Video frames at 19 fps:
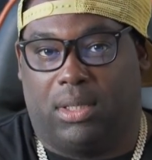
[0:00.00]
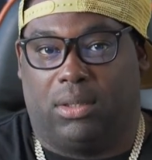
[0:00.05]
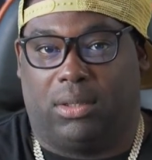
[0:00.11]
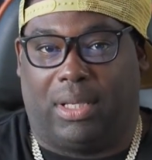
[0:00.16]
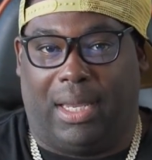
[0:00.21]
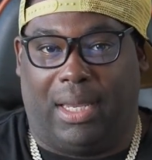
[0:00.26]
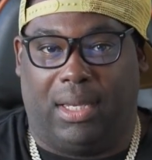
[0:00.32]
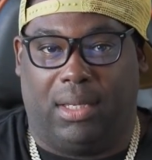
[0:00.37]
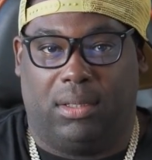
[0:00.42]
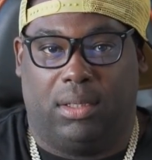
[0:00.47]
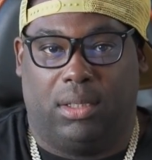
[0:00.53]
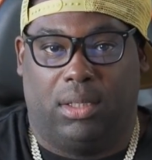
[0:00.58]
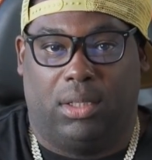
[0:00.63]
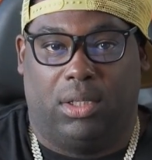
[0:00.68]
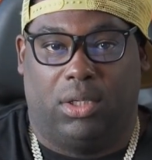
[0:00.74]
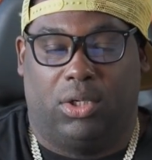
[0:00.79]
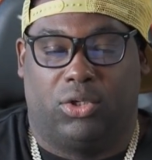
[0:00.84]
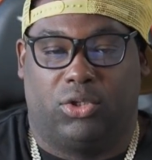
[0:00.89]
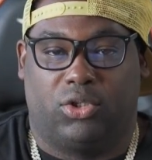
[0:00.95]
Okay.
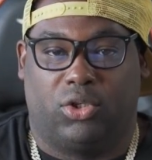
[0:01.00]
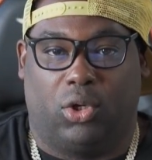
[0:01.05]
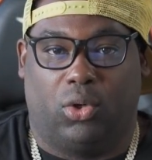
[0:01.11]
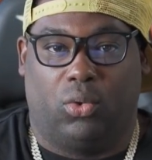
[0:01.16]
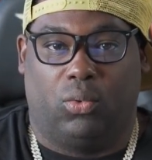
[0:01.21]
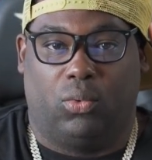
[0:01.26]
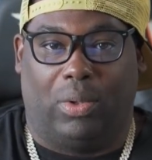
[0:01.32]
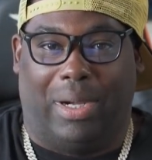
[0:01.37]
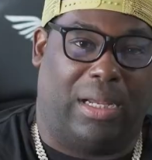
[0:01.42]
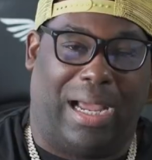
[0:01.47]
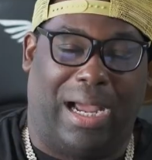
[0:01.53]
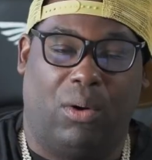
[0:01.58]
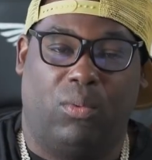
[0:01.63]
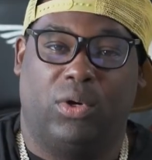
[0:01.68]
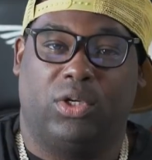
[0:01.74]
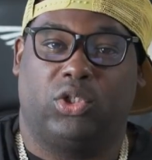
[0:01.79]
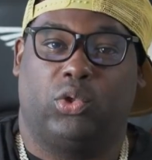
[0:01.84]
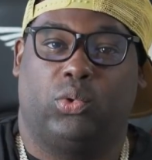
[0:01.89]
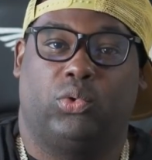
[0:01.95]
So I
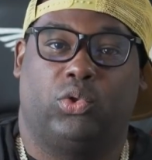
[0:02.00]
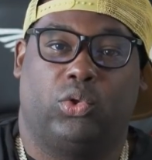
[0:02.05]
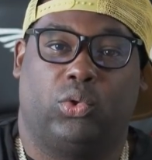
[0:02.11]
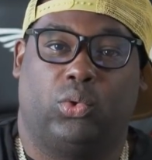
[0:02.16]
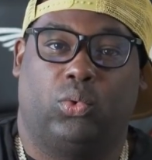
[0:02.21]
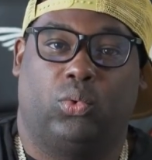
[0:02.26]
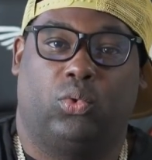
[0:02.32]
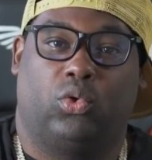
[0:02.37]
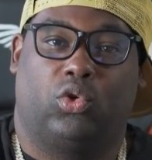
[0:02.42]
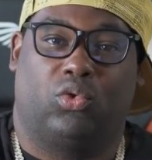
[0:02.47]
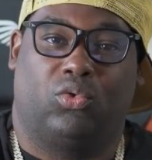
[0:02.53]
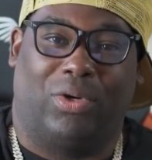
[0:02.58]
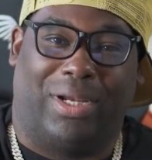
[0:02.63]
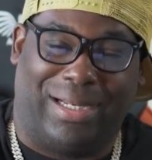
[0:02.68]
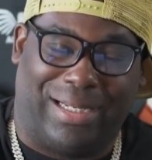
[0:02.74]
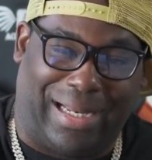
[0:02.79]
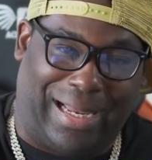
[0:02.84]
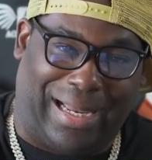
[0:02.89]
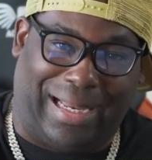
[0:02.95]
want you to
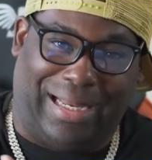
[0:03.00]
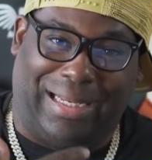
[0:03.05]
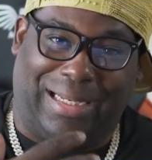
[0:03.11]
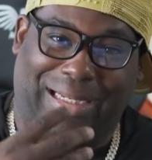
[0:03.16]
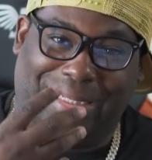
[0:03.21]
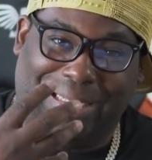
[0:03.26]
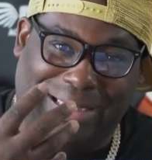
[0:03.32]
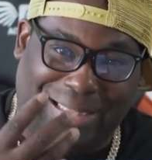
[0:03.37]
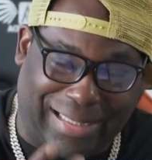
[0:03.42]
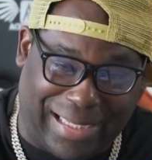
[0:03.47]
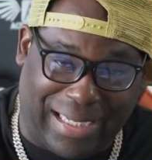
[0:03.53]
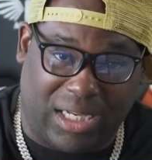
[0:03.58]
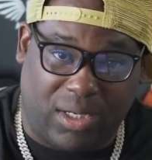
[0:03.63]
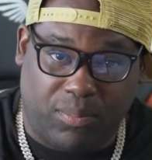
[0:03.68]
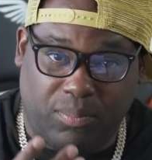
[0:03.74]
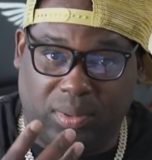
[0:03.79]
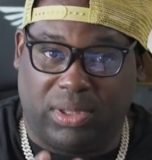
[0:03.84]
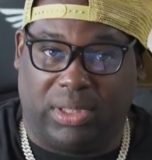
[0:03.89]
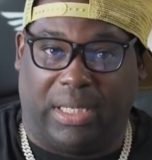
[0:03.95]
create a clear
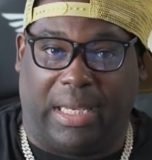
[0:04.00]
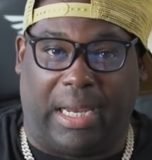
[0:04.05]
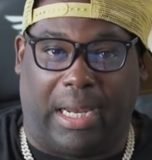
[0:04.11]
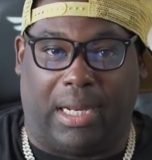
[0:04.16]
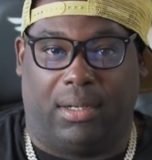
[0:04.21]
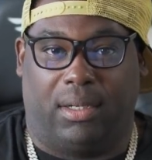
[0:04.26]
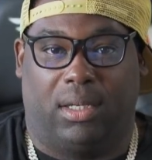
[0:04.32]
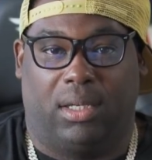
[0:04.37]
plan.